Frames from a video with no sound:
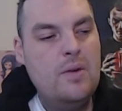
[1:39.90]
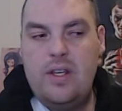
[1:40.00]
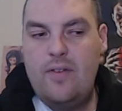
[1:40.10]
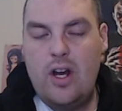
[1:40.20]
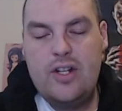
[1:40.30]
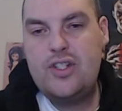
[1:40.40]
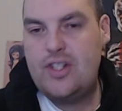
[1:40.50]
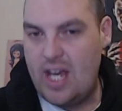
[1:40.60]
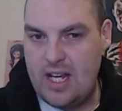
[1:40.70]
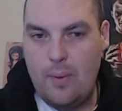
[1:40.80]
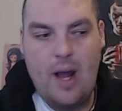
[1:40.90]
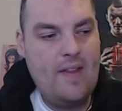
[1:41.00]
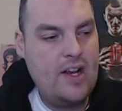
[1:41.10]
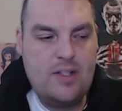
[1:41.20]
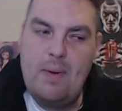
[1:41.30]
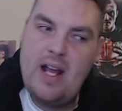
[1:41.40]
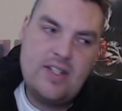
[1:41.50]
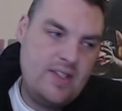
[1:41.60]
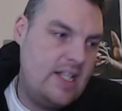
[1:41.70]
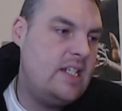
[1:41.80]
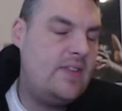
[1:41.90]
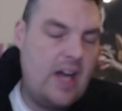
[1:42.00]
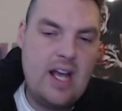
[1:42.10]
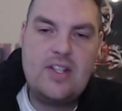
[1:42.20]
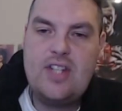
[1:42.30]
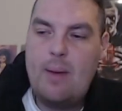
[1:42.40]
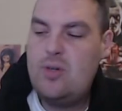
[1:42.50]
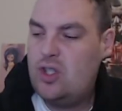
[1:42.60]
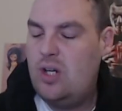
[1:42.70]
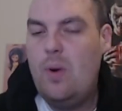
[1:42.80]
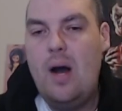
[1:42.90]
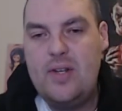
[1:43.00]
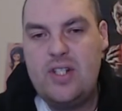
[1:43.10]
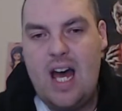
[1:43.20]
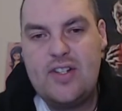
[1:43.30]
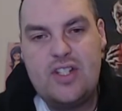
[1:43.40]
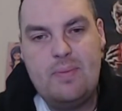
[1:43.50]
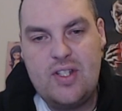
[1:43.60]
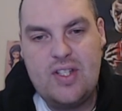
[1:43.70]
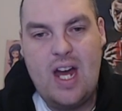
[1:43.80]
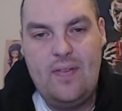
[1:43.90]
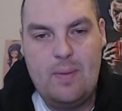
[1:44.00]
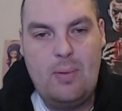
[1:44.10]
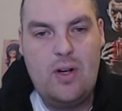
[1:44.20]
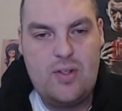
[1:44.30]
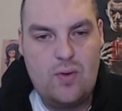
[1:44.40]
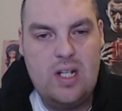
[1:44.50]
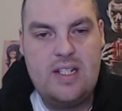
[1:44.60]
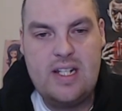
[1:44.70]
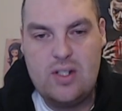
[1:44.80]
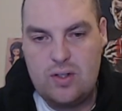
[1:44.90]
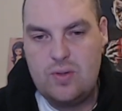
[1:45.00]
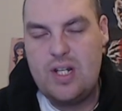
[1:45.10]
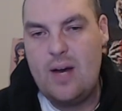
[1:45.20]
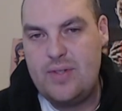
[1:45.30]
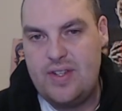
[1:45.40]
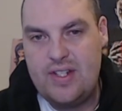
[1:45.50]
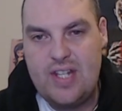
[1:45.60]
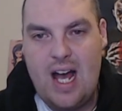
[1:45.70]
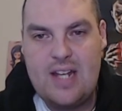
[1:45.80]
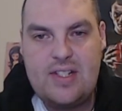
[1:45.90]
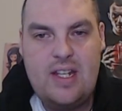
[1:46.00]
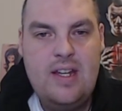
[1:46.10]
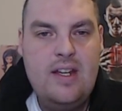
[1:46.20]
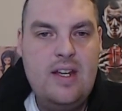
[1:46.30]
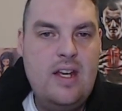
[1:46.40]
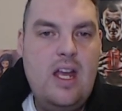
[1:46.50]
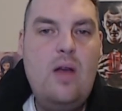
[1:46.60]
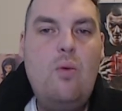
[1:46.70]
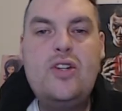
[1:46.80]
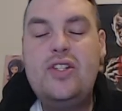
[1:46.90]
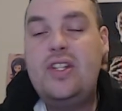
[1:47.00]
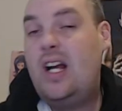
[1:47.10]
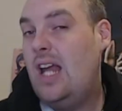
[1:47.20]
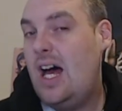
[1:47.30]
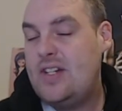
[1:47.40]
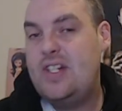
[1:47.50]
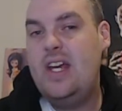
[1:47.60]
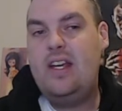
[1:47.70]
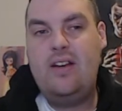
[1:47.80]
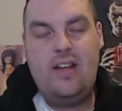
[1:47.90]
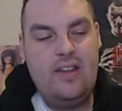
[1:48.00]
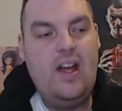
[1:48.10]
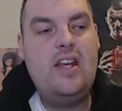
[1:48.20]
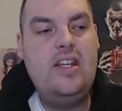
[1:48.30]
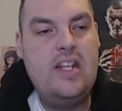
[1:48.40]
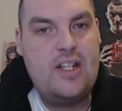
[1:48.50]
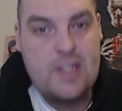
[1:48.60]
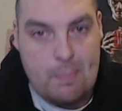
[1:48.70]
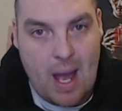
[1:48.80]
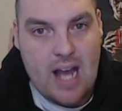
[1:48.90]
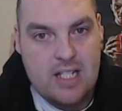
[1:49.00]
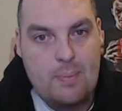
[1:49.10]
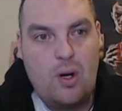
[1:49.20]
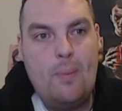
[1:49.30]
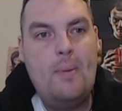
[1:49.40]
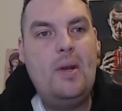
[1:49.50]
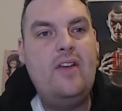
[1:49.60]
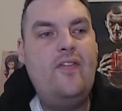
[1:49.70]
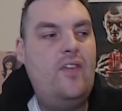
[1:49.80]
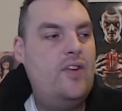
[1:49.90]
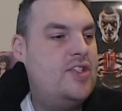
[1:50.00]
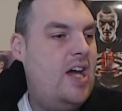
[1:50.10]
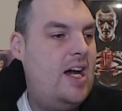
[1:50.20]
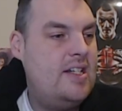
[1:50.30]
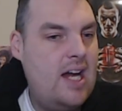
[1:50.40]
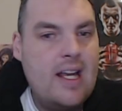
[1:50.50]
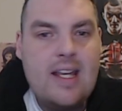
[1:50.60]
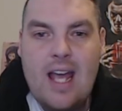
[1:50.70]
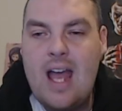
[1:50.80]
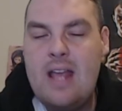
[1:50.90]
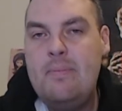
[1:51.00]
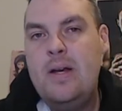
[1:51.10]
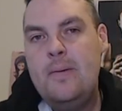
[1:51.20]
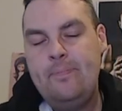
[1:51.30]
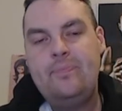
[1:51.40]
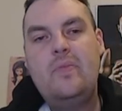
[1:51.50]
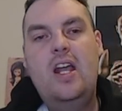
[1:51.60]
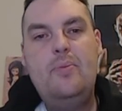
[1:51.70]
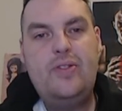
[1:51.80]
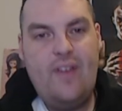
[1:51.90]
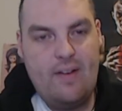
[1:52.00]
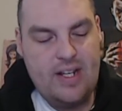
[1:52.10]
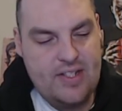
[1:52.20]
You've got to just take away their space. And they did that exceptionally well. It has to be said. The boys really did knuckle down to the task. It wasn't the classic that you'd expect probably for a Saturday night game. It was very,